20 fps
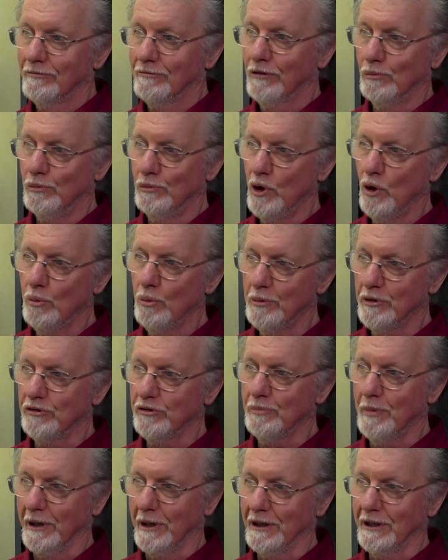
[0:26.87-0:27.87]
from your
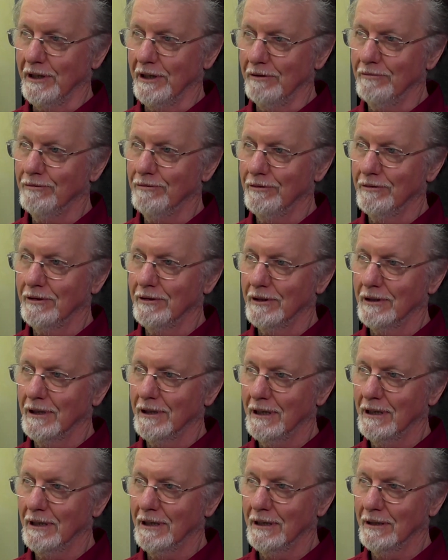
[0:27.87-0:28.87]
perspective,
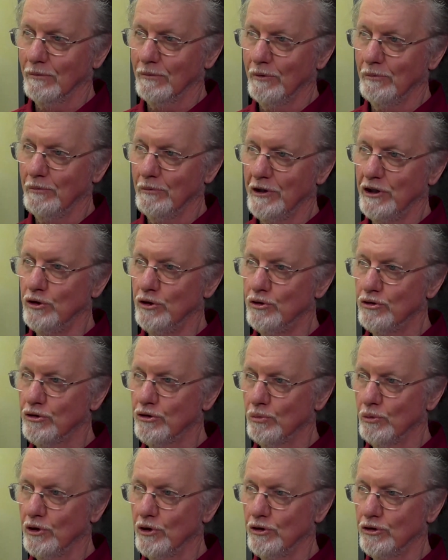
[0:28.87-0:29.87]
uh, when we
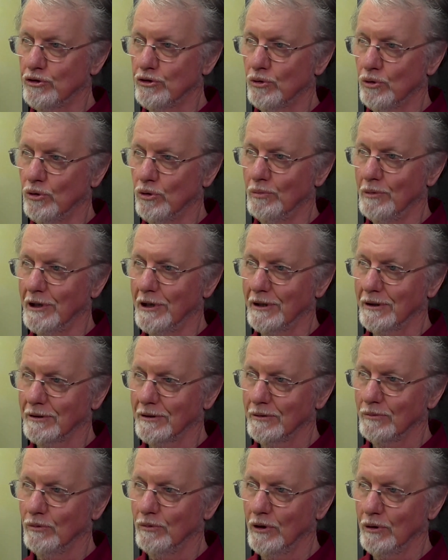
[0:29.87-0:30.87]
use the word trauma,
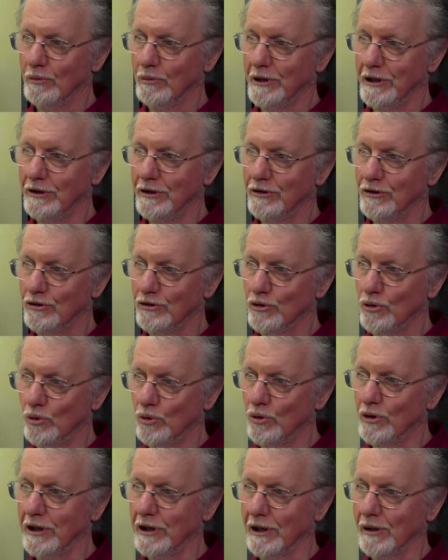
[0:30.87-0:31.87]
what are we
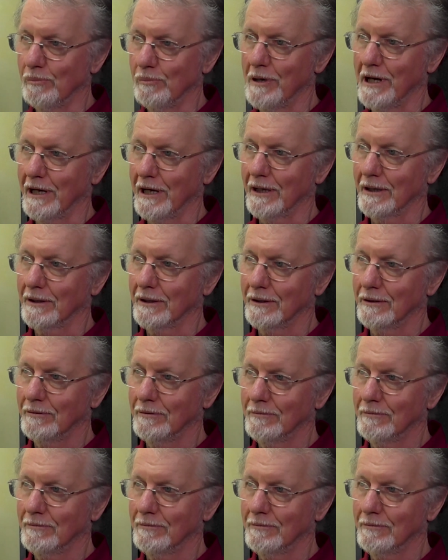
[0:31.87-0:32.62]
talking about?